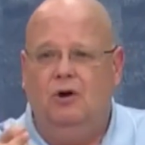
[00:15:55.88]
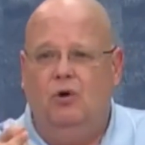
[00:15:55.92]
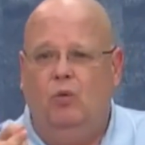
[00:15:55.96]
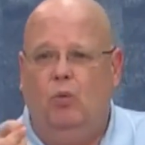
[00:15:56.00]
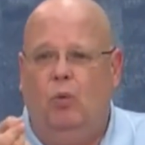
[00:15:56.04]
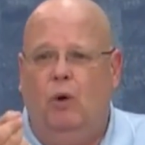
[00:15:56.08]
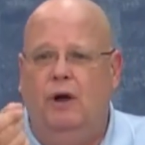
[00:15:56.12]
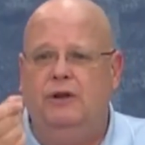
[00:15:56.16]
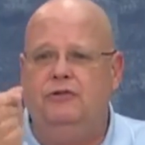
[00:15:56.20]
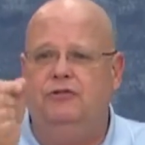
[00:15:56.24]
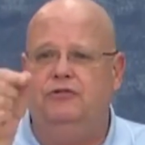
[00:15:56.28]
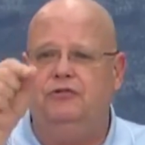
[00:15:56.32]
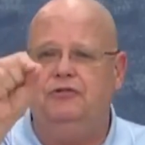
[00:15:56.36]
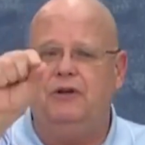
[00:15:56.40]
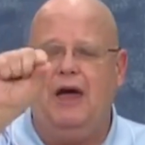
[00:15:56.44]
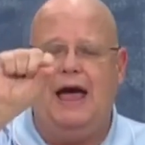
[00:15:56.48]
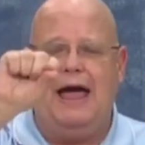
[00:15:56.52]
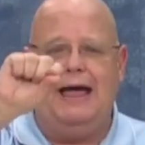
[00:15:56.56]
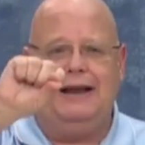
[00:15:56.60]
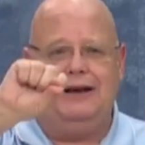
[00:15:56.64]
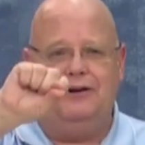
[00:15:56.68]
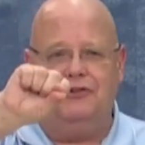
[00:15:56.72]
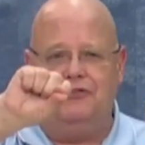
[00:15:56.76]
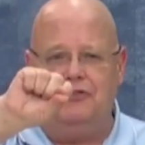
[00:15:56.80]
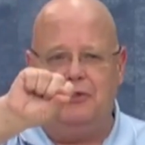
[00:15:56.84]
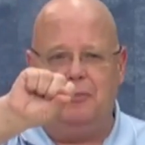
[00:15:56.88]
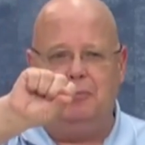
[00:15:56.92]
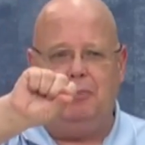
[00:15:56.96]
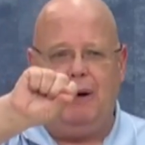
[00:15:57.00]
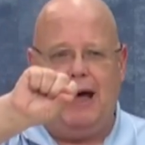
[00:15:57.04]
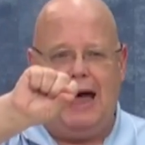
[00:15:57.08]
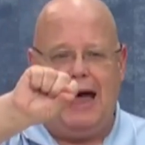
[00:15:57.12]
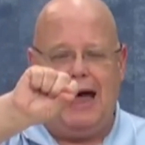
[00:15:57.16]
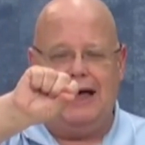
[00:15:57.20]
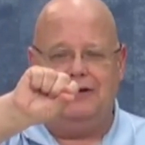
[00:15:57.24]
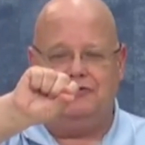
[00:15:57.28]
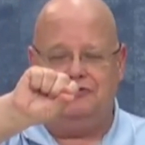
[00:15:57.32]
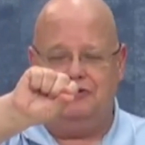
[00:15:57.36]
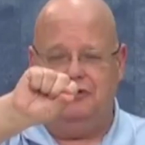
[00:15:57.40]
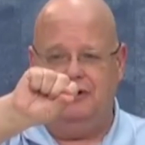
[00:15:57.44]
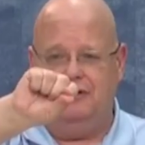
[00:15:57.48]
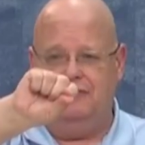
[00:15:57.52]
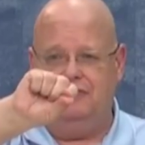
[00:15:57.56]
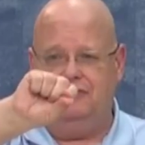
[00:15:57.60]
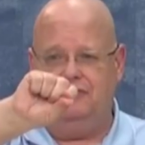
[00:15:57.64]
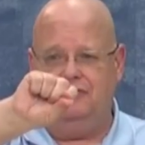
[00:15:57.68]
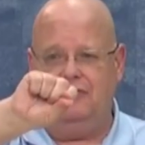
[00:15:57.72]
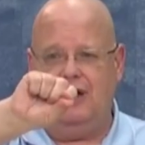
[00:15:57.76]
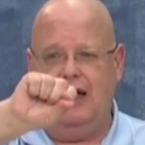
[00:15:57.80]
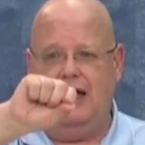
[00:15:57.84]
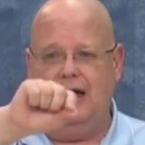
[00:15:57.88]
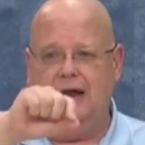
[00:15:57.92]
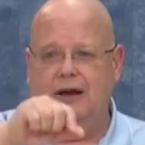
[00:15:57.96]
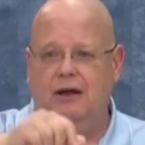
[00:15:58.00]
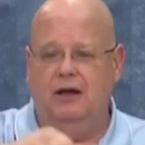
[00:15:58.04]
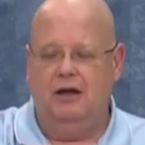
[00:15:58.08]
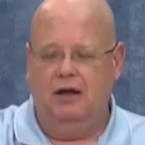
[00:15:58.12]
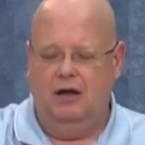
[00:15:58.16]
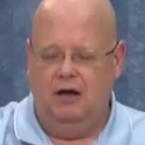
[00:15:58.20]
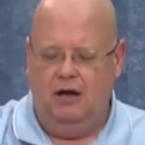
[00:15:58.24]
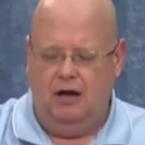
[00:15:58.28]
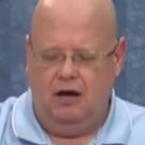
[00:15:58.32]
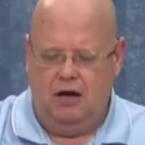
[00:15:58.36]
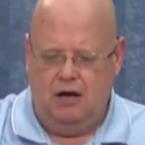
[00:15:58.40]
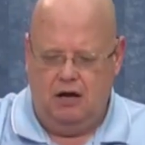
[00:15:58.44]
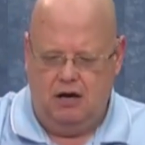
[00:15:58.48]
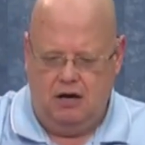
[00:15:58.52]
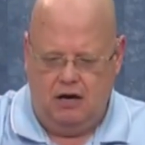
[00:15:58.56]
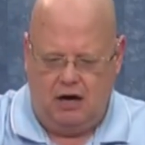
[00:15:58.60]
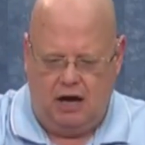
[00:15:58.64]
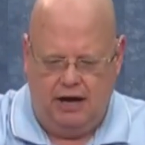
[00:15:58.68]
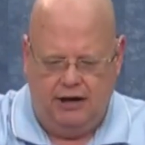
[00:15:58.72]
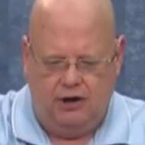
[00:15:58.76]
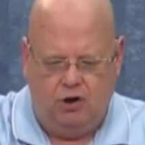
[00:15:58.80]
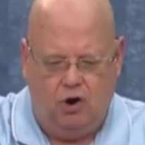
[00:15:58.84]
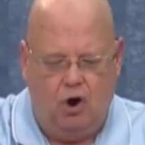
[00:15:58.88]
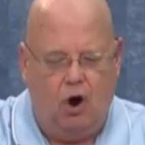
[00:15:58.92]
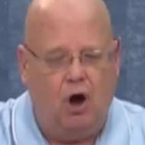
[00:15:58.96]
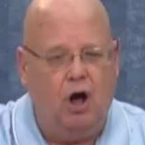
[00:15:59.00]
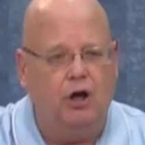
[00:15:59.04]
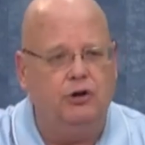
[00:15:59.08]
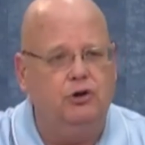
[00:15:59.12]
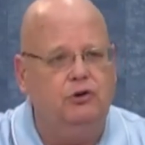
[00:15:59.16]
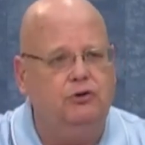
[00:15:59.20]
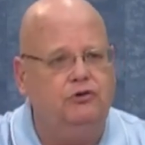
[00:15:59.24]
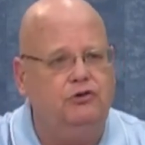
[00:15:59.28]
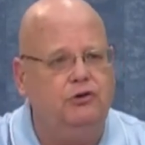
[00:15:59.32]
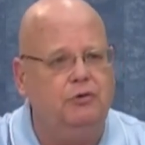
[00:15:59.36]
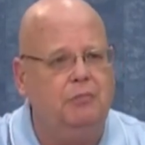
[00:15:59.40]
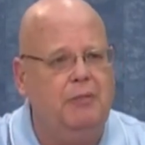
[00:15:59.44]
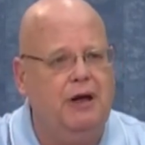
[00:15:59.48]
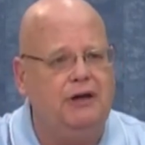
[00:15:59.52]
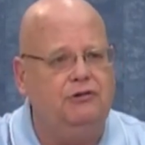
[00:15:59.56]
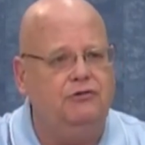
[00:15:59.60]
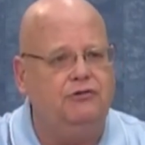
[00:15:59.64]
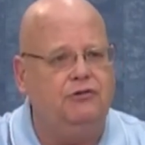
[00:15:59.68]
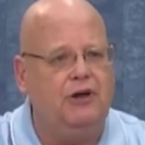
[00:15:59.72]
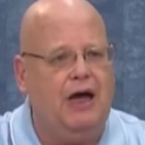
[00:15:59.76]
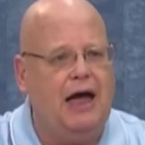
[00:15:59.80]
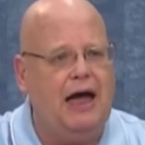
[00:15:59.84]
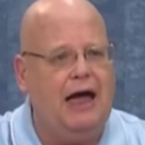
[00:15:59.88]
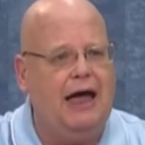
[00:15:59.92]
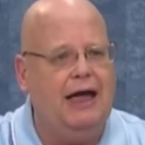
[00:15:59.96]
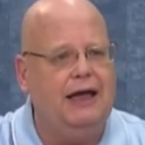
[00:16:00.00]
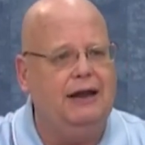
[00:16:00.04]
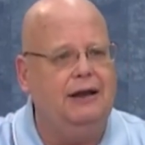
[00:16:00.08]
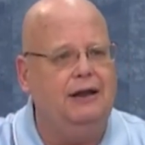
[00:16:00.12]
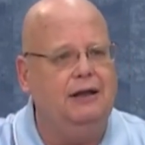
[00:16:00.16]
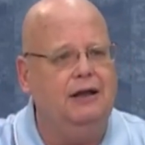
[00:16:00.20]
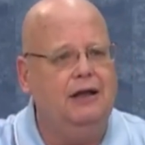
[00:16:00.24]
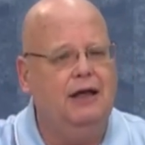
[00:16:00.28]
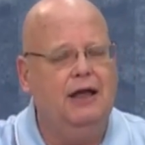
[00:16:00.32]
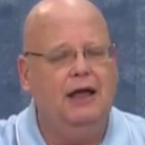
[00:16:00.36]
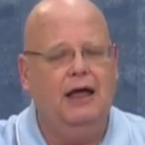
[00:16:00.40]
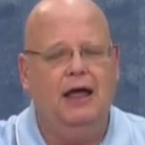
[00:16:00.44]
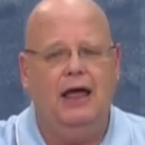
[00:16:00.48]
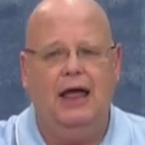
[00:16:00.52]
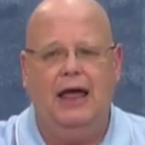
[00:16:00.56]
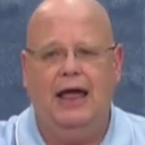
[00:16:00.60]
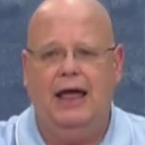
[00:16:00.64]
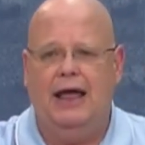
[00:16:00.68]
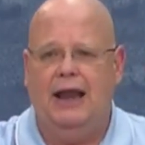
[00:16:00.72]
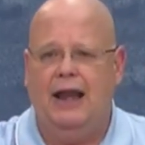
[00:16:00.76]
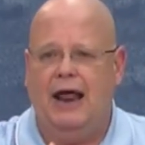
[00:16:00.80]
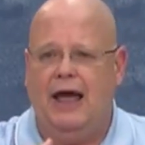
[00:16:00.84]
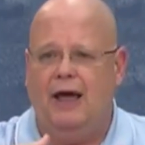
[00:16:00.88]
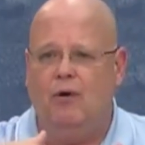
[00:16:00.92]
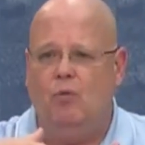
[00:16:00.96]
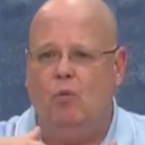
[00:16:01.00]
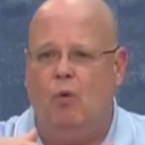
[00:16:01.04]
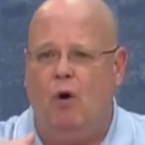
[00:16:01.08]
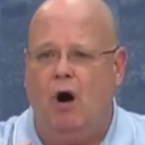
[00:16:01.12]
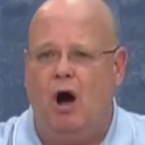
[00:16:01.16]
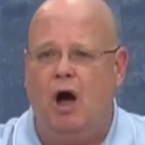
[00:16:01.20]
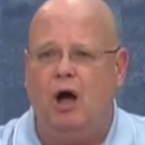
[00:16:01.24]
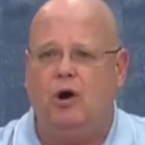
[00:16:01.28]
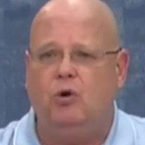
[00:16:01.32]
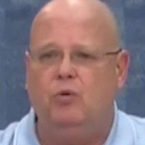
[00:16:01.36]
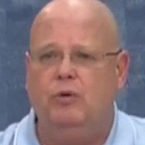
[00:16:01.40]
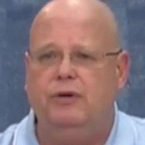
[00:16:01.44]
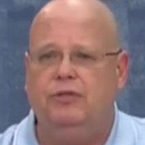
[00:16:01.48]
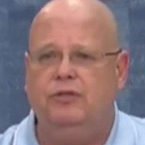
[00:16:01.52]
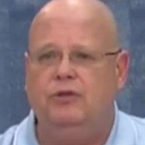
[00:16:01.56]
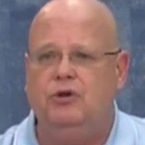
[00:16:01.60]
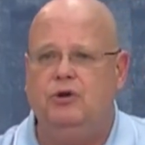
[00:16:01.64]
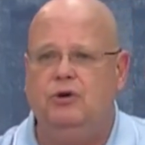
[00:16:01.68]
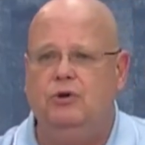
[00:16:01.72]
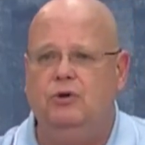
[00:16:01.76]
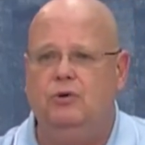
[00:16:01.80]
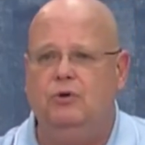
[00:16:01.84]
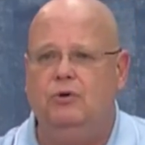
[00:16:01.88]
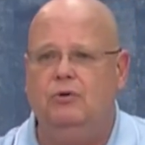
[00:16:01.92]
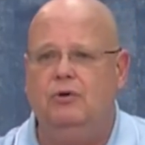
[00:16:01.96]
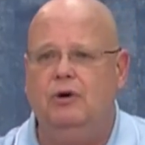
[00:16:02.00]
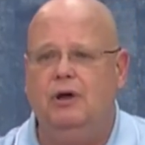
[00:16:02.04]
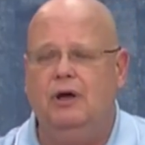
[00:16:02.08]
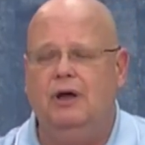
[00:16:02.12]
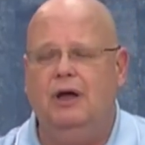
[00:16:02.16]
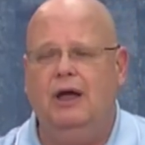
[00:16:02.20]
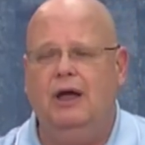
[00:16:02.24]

One side is the positive side. I call you to my side, and I walk with you,